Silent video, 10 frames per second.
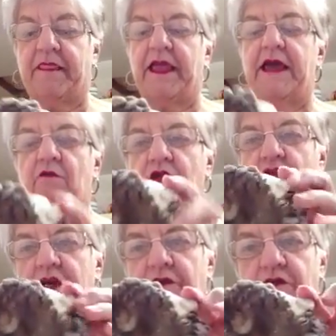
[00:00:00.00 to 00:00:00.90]
and when you
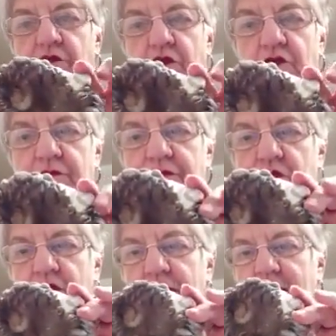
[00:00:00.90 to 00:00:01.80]
get through,
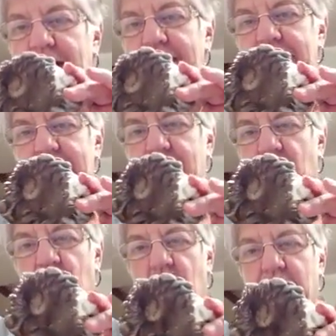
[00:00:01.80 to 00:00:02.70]
you can kind of see
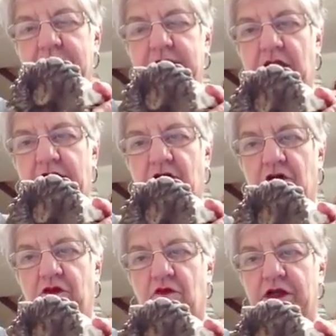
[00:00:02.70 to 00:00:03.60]
here where it's lighter
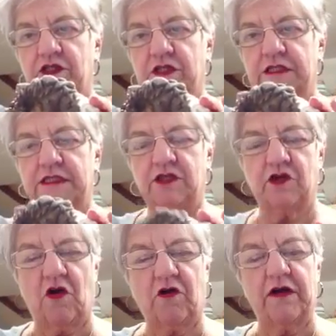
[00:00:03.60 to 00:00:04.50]
on the ridges and
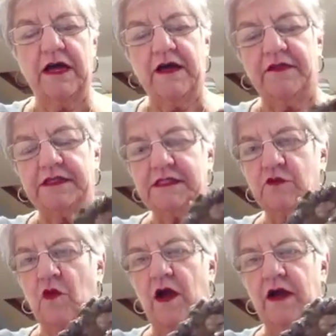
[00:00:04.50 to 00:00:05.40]
darker. This is
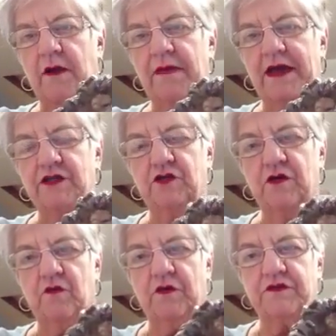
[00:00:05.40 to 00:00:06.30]
where I got back to
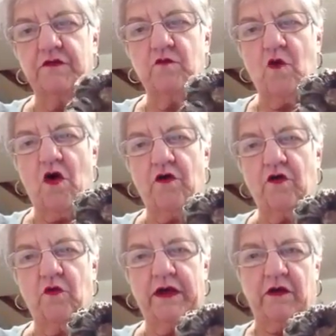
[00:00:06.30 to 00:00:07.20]
it with some water
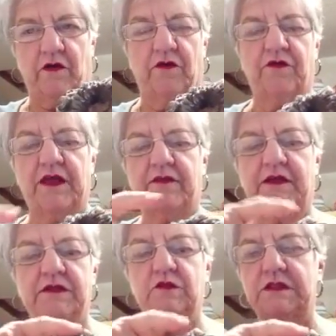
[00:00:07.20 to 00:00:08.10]
quicker than
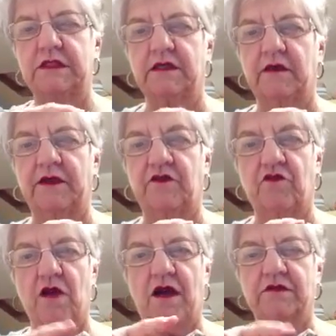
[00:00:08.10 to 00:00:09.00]
this was a little bit
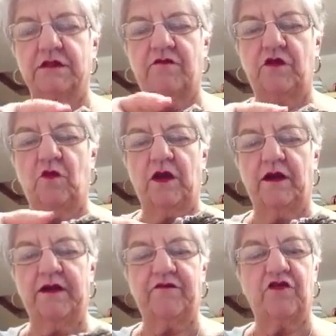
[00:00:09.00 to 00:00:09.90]
drier. So if you want it
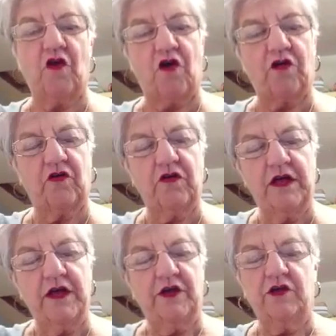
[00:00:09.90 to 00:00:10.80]
left darker,
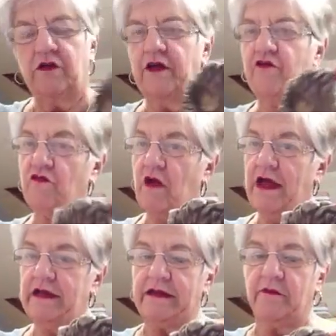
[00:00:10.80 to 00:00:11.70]
you let it dry
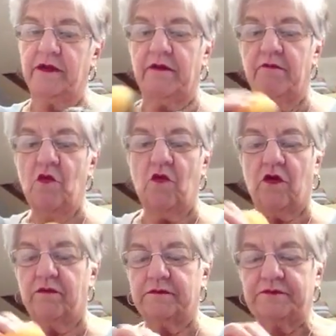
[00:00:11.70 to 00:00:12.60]
a little bit
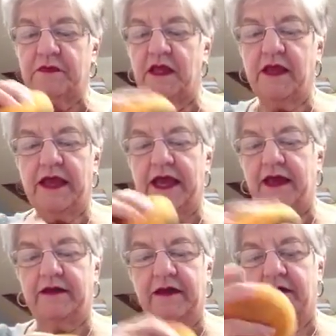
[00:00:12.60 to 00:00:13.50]
more.
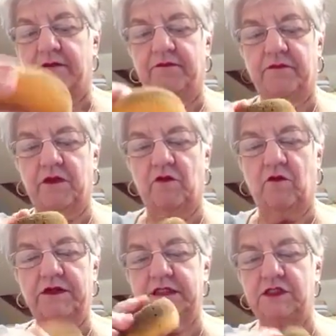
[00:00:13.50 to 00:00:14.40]
And but
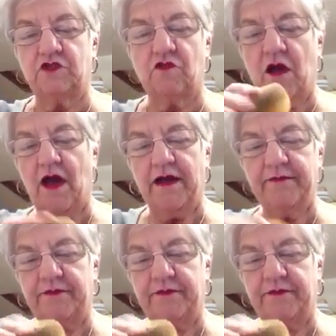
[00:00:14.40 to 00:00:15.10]
once it's dry,